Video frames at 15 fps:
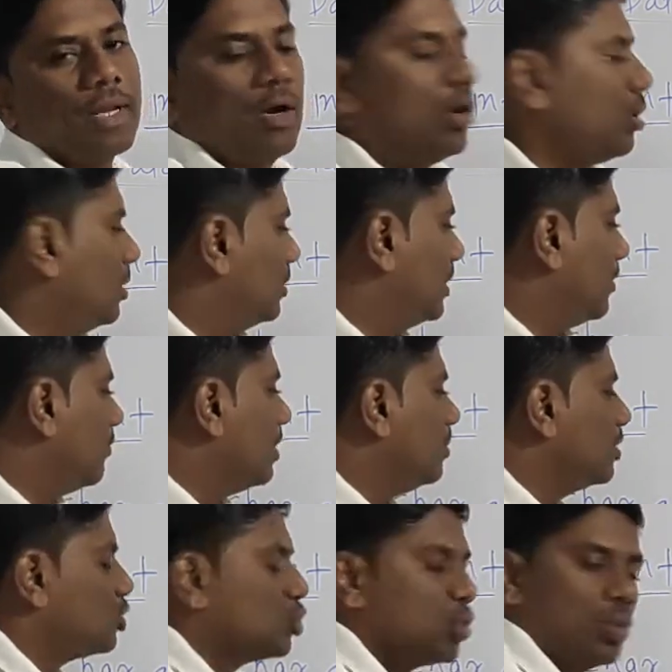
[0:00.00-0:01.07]
or they will
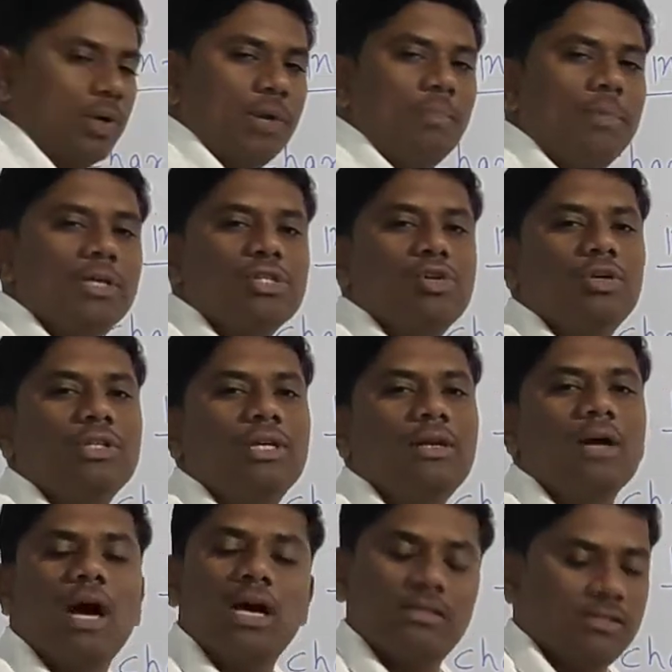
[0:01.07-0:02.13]
be stored based on
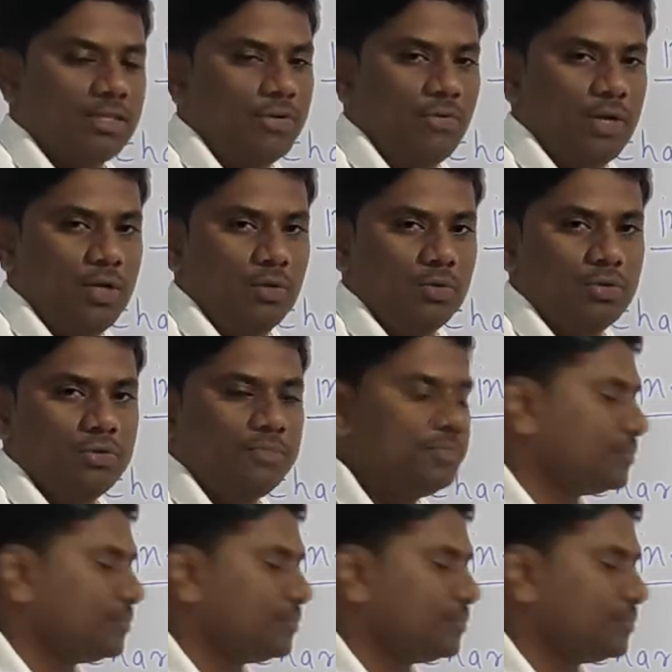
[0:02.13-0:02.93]
their ASCII values.